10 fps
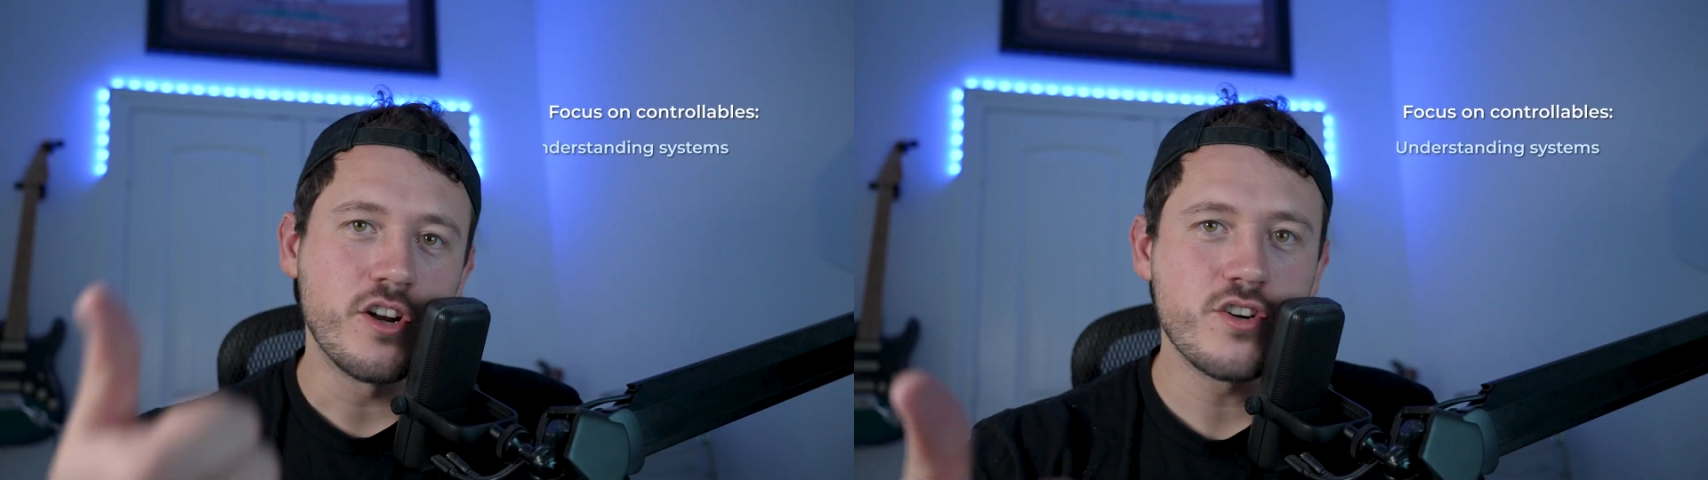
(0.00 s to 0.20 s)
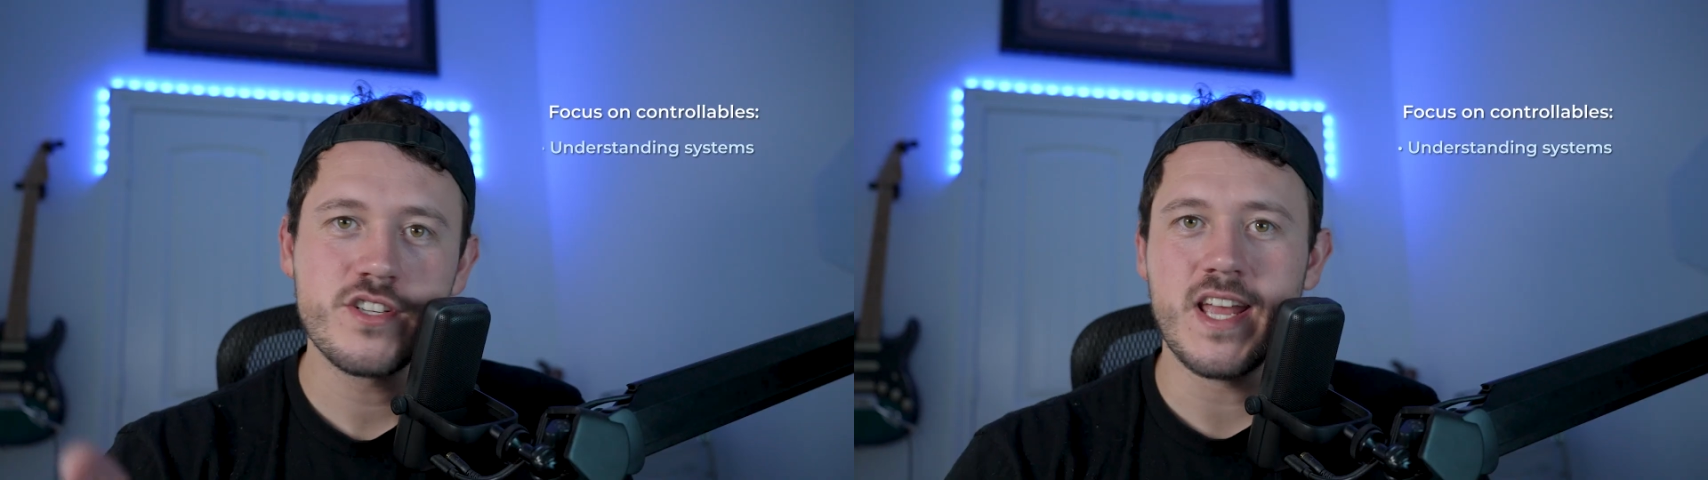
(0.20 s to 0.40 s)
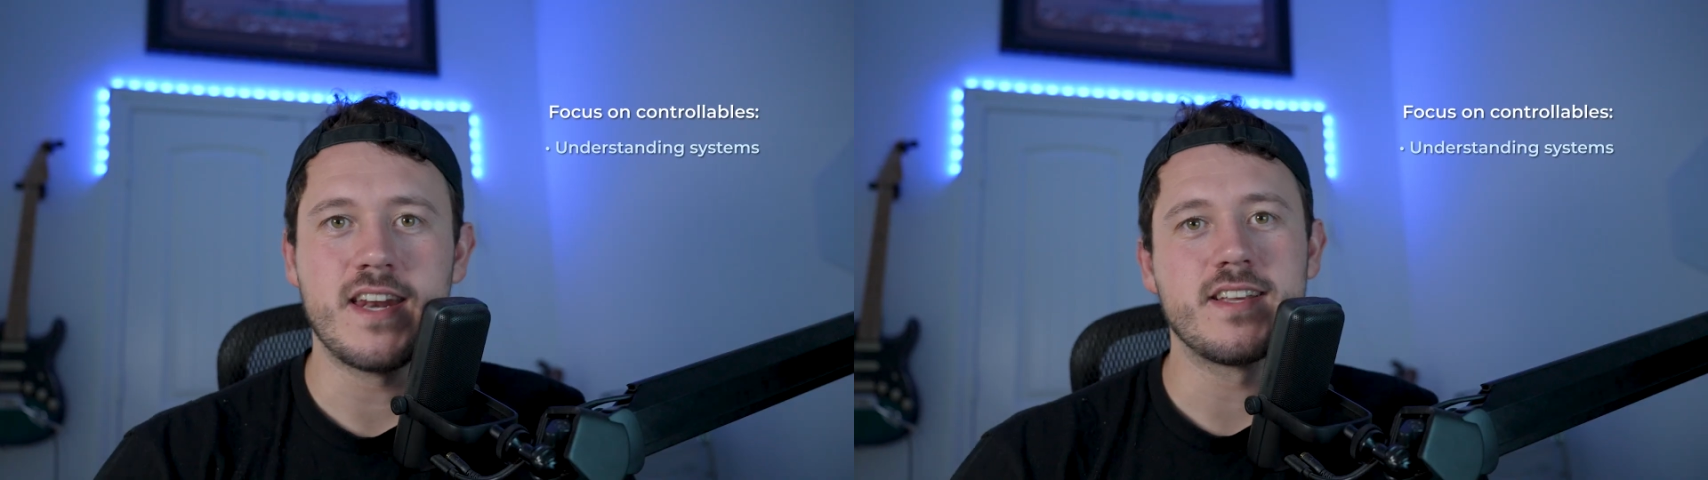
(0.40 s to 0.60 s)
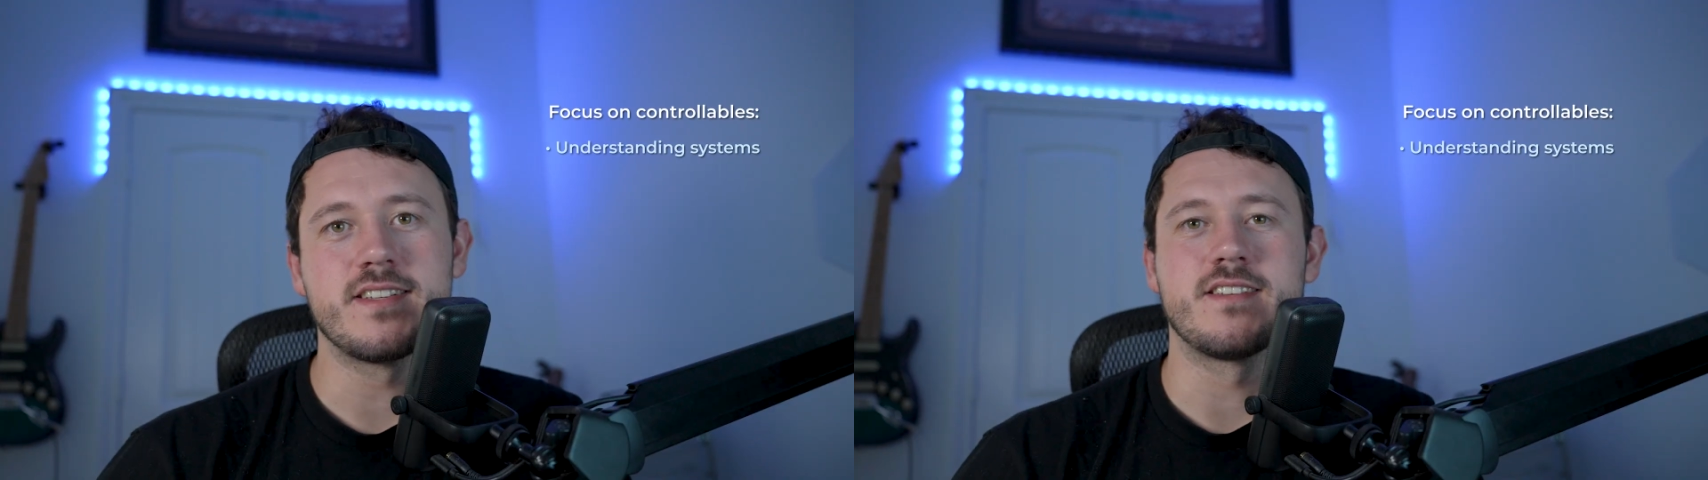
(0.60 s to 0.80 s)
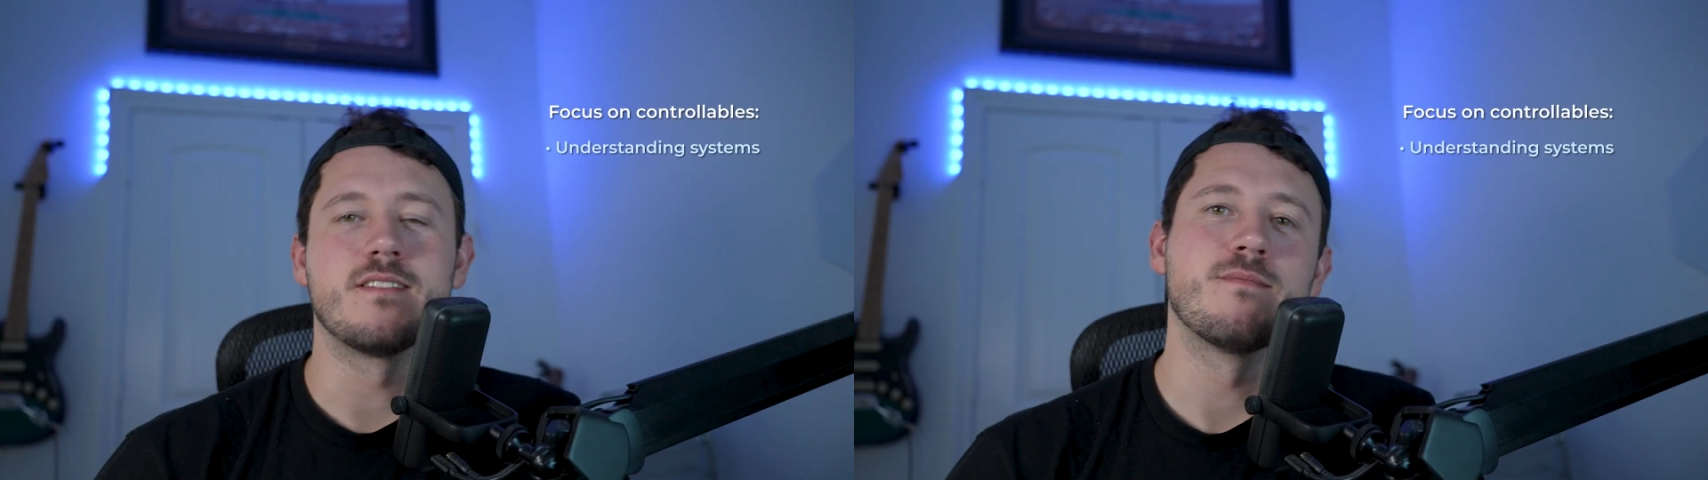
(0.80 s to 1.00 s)
Understanding
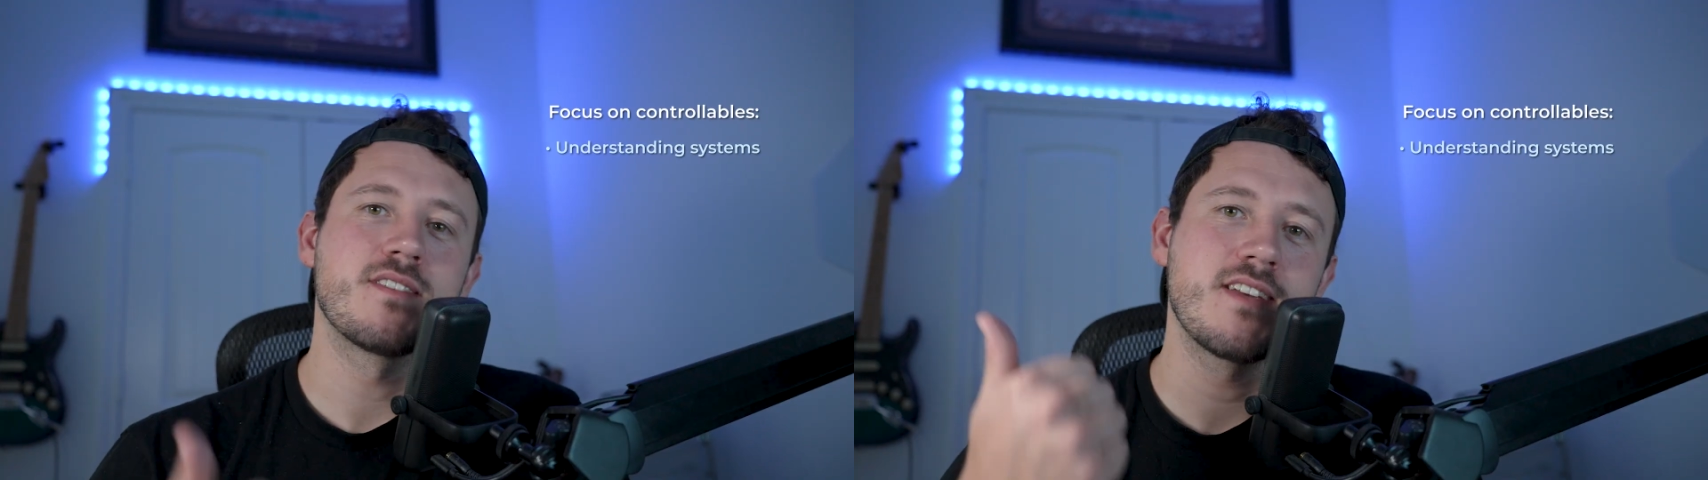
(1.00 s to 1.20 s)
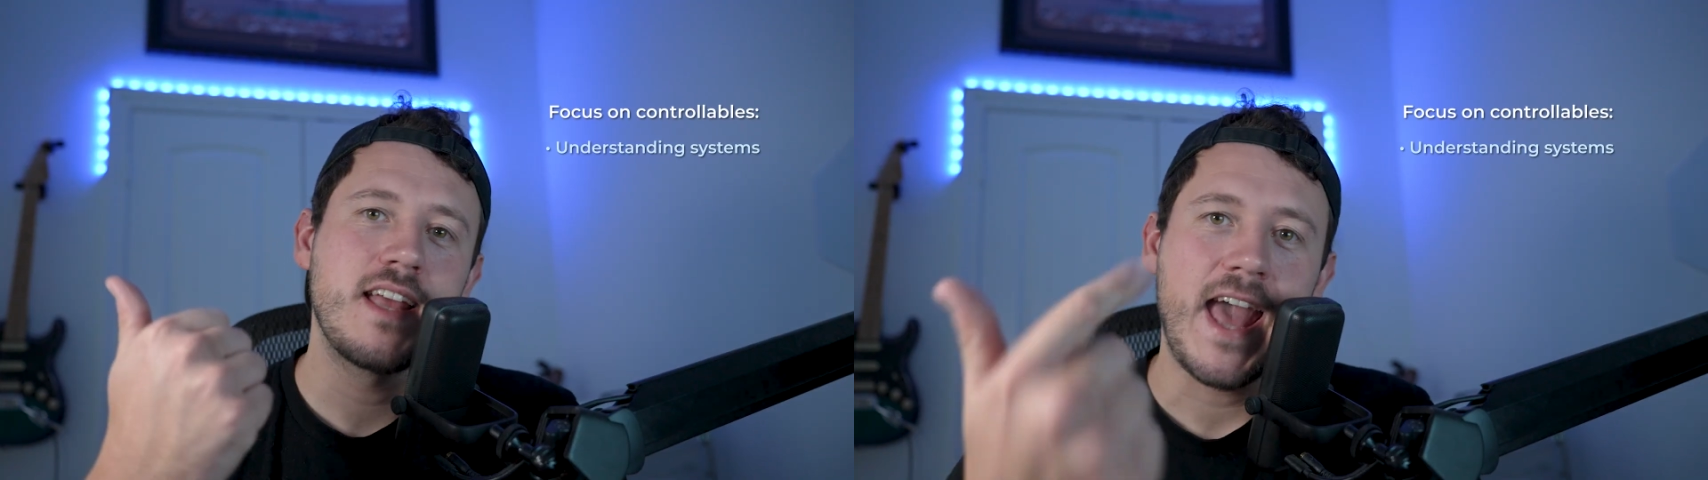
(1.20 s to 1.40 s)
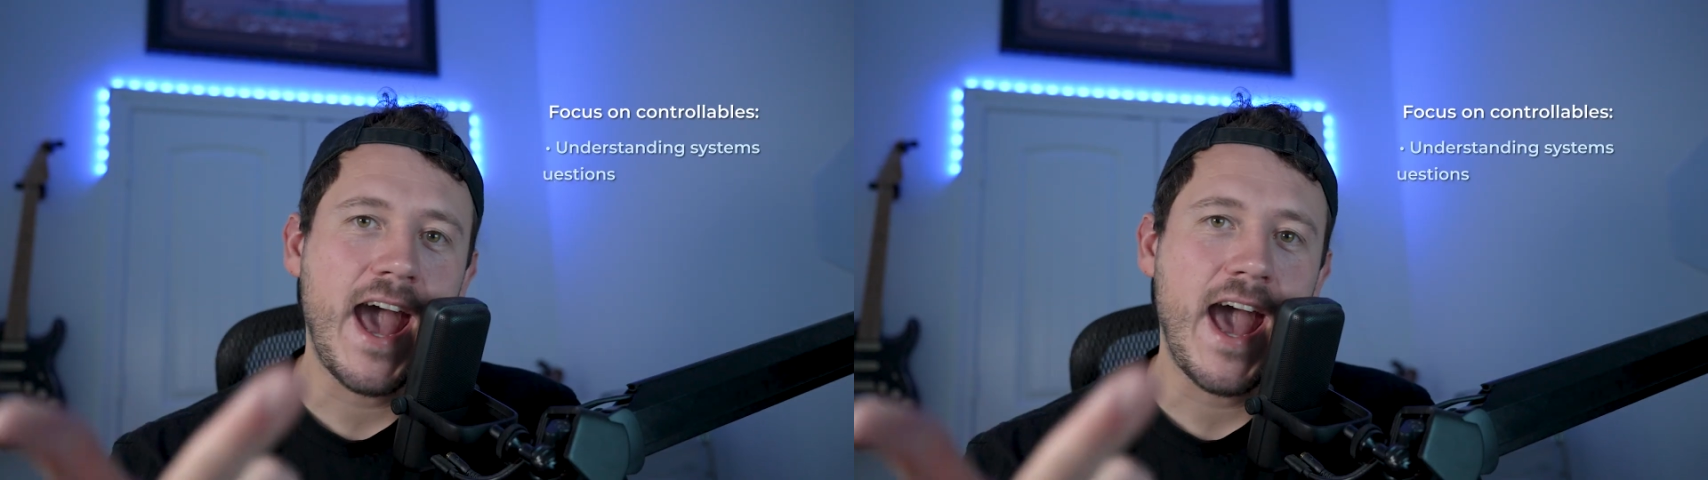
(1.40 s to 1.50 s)
systems,